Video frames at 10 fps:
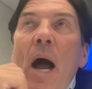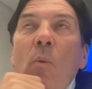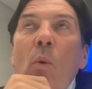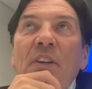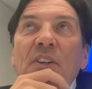
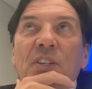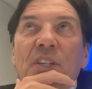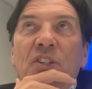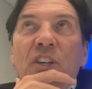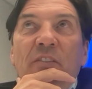I went to
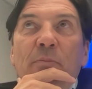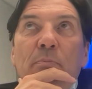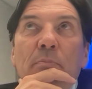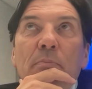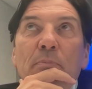see Jeff
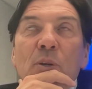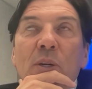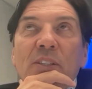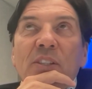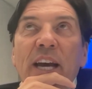
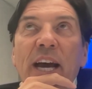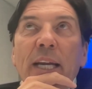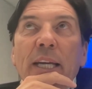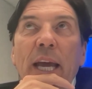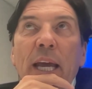Bewkes
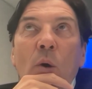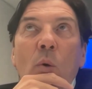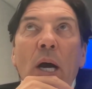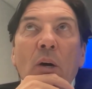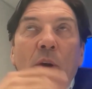at
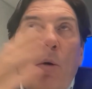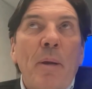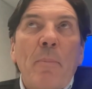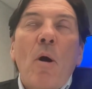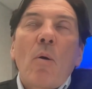AOL. They were
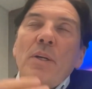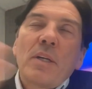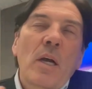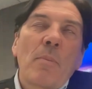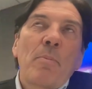a big part. We
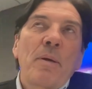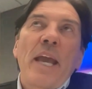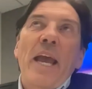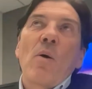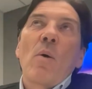did a couple
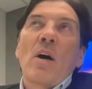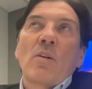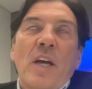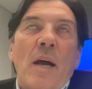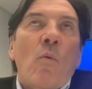big
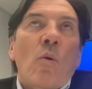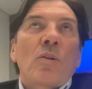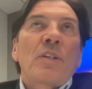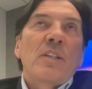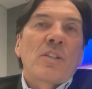AOL Time
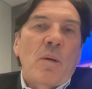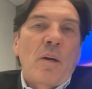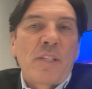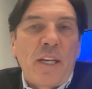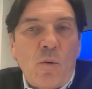Warner deals when
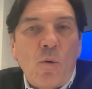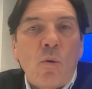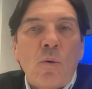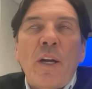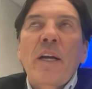I was at
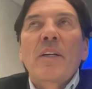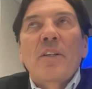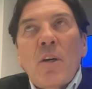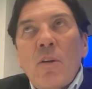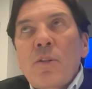Google, and I
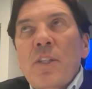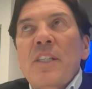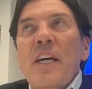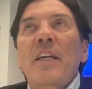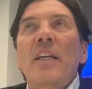got to know those
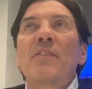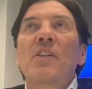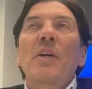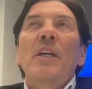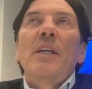executives.
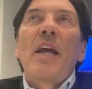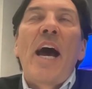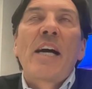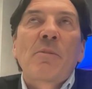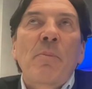So he
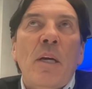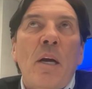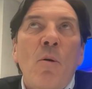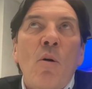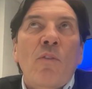asked me to
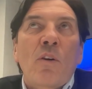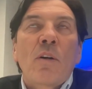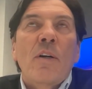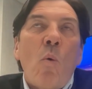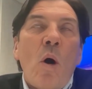come
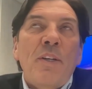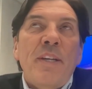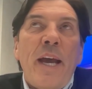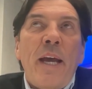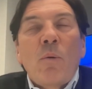over one
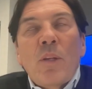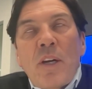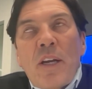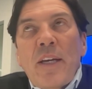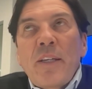day
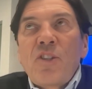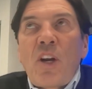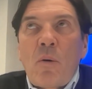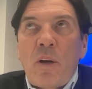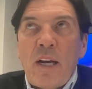he had his
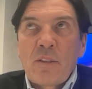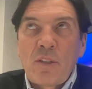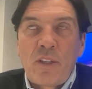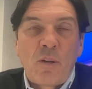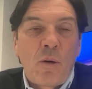general
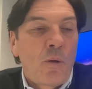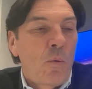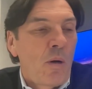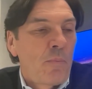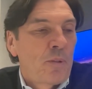counsel there who I
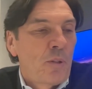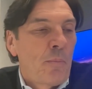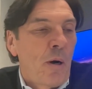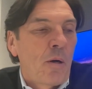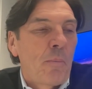knew well
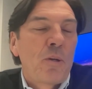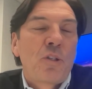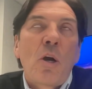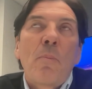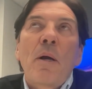too, Paul
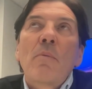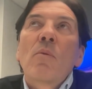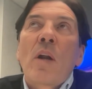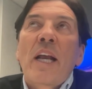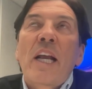Capuccio. But
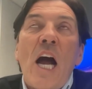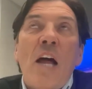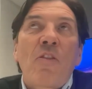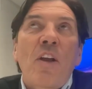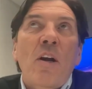when I
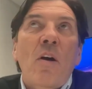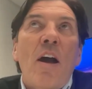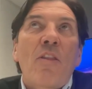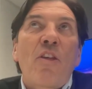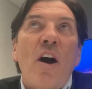got there,
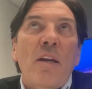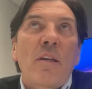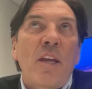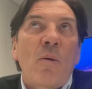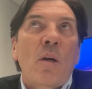I
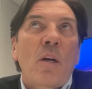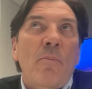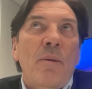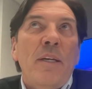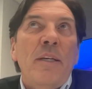thought they were going
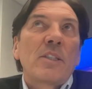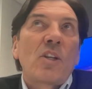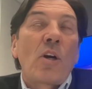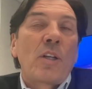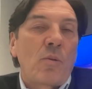to be
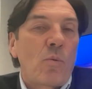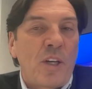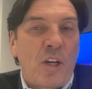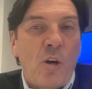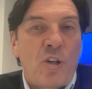starting to
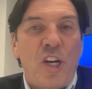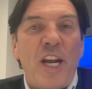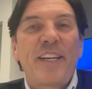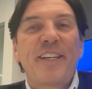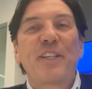
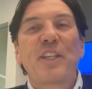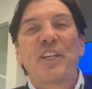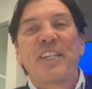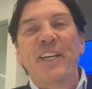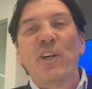renegotiate
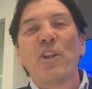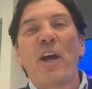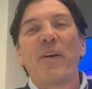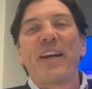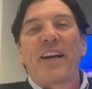the deal
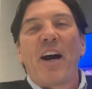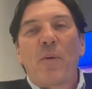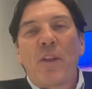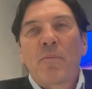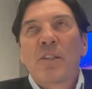that we had
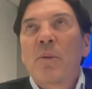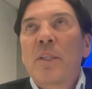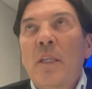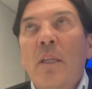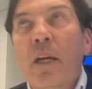cut with them because we
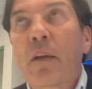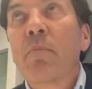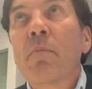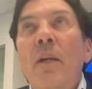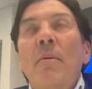did like a
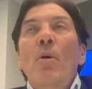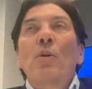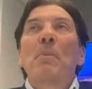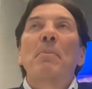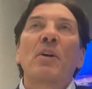
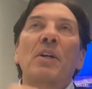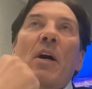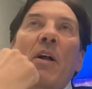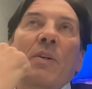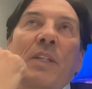
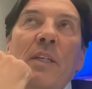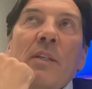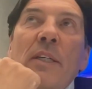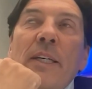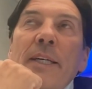multi-billion-dollar
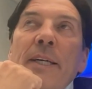deal.